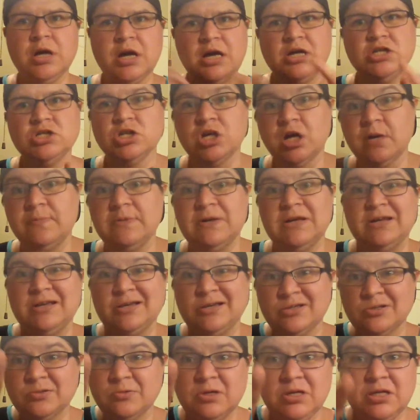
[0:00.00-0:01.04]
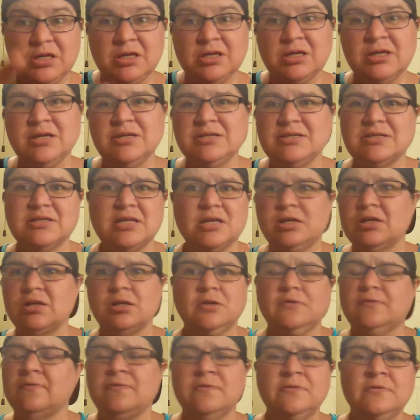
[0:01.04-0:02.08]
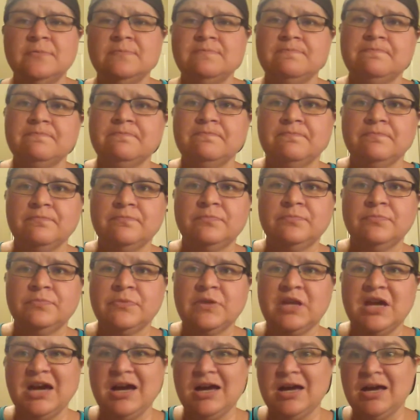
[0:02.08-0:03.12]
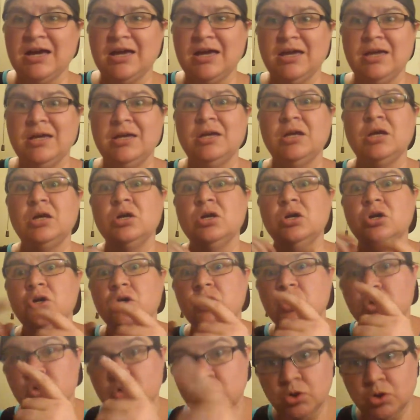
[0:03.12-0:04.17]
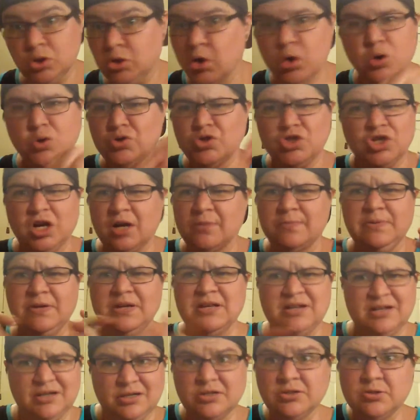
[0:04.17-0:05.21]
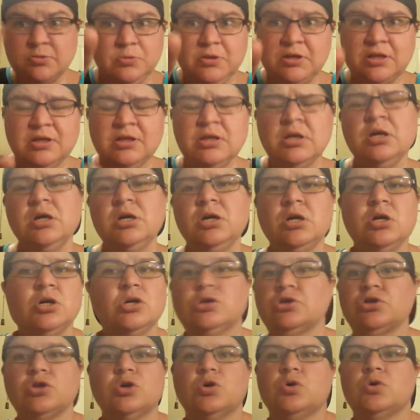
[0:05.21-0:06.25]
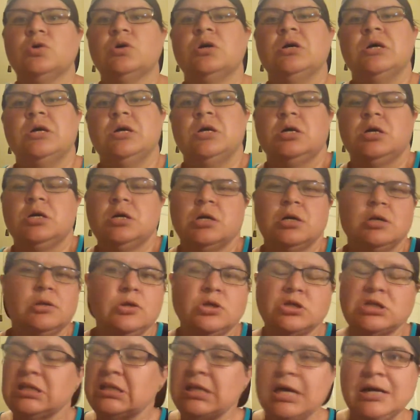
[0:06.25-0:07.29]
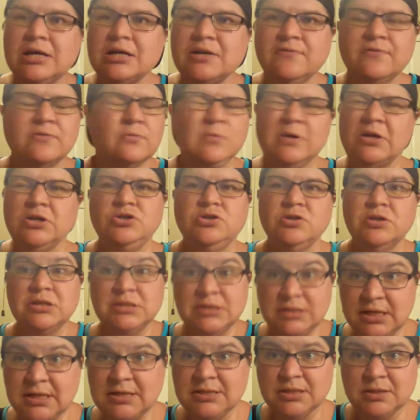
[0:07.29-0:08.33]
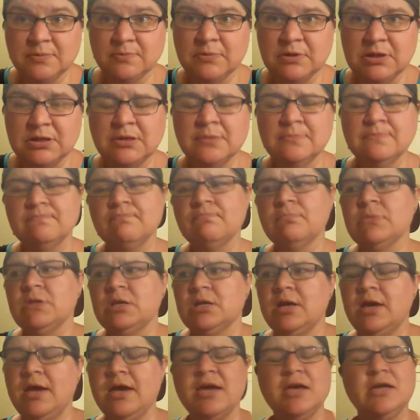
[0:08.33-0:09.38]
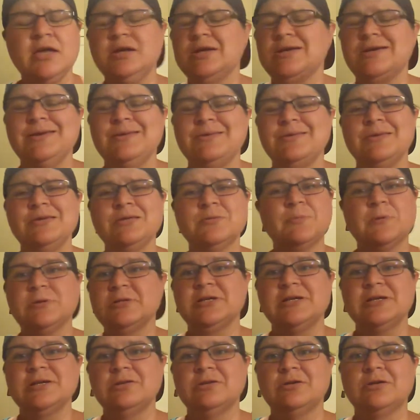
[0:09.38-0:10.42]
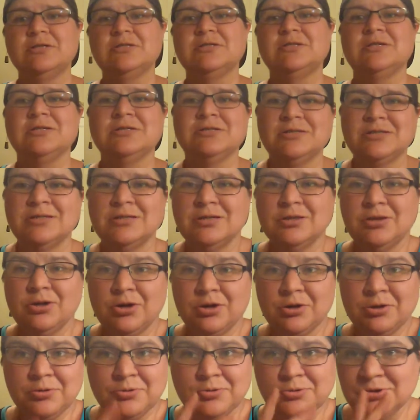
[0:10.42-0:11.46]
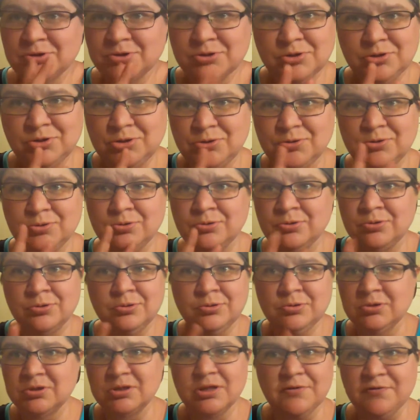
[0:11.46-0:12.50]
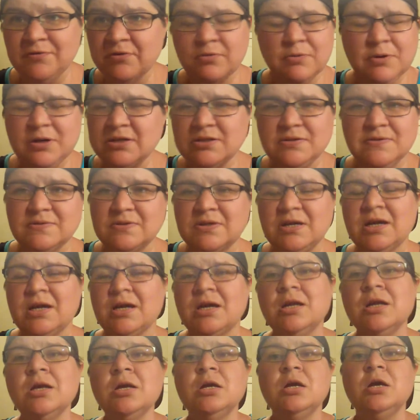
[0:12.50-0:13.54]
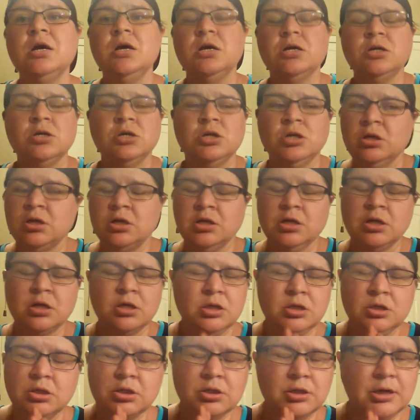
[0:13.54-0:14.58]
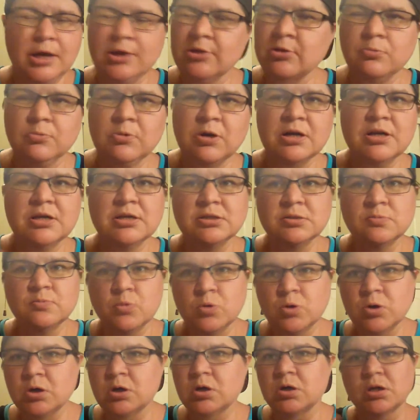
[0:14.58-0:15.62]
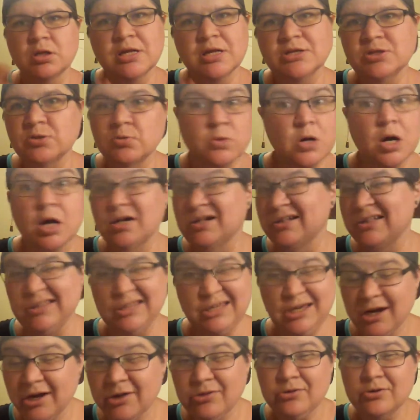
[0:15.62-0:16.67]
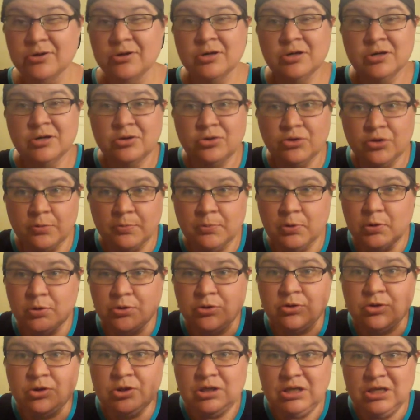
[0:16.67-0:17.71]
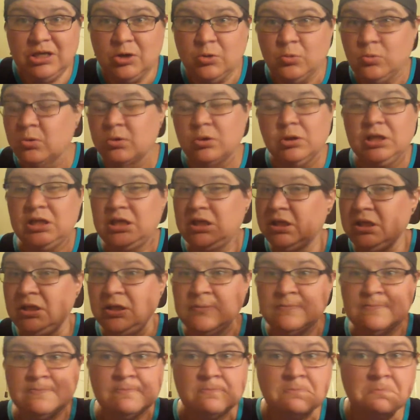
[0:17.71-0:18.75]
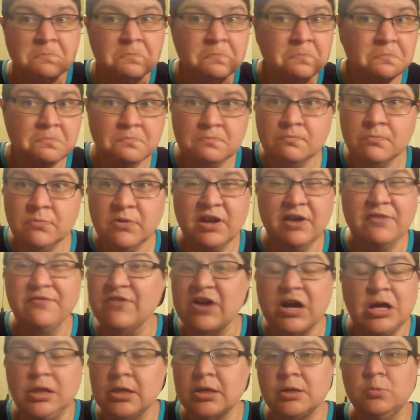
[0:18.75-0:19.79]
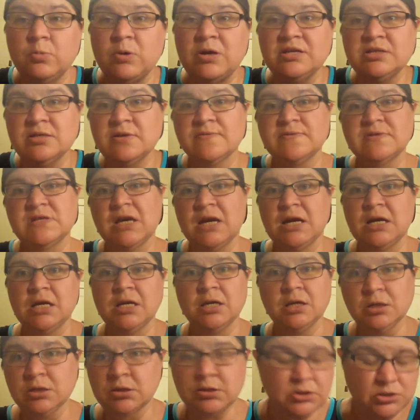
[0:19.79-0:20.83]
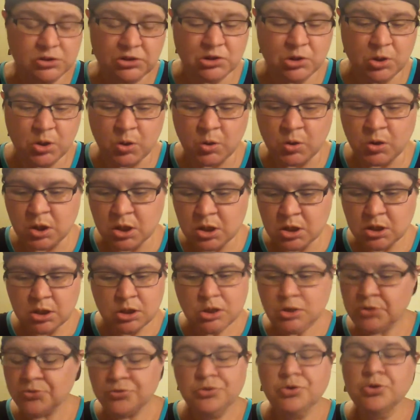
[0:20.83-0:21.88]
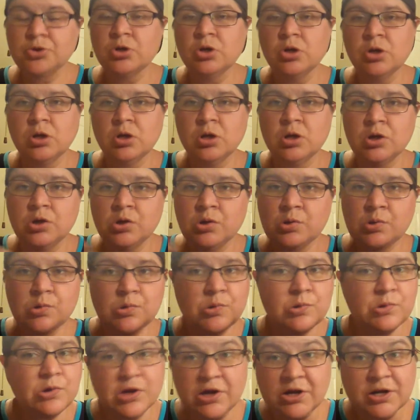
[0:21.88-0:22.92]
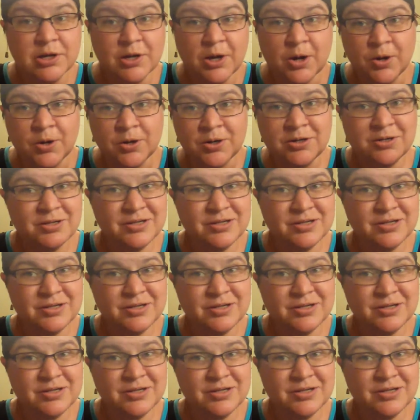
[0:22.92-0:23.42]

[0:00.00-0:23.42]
I shopping next week instead of I go shopping next week. So there's a lot of different ways you could say something, and in this particular instance there are those two different ways of saying it. Neither one is more less wrong than the other. They're both equally valid ways of signing. So there you go.